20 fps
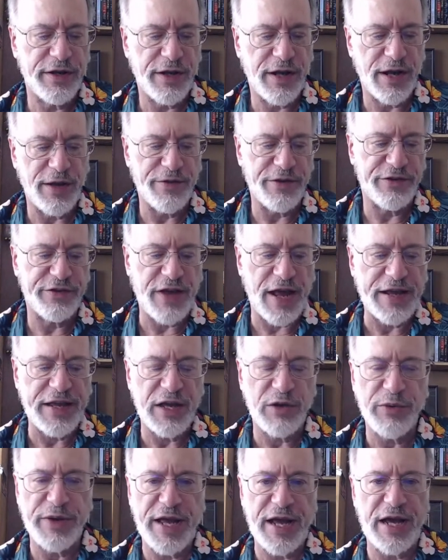The psychic
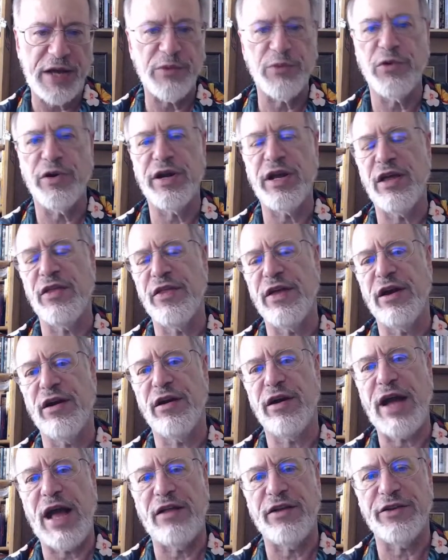we had working there,
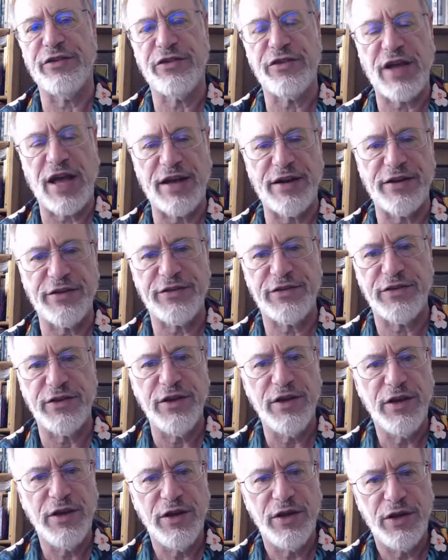Alex Tanis,
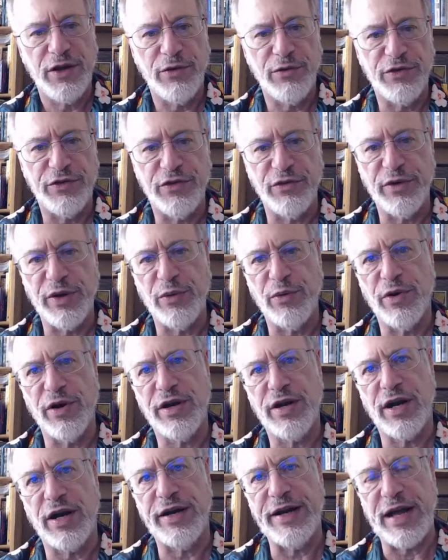who was doing work
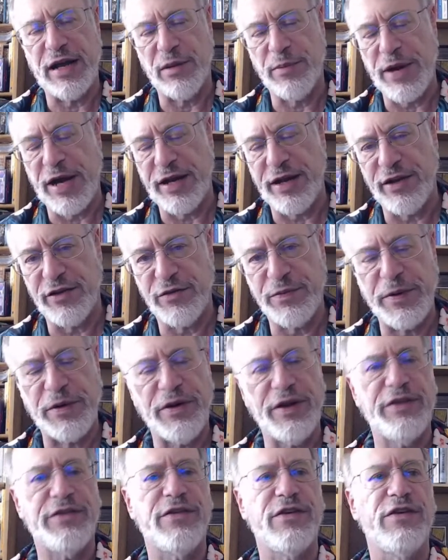on out-of-body
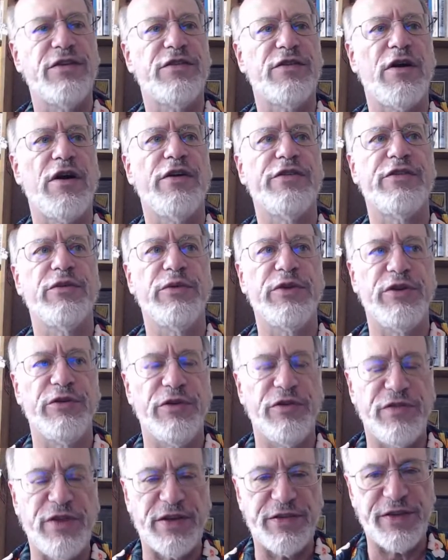experiences, also would do
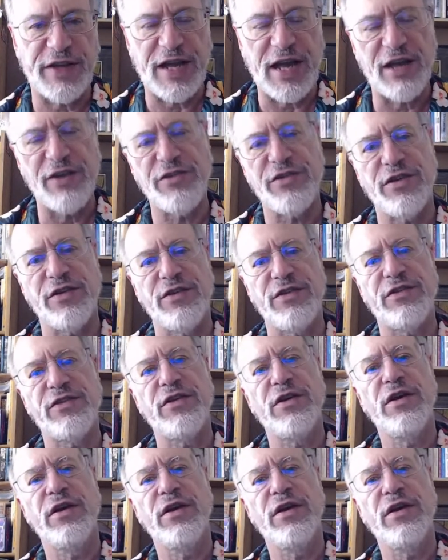investigations.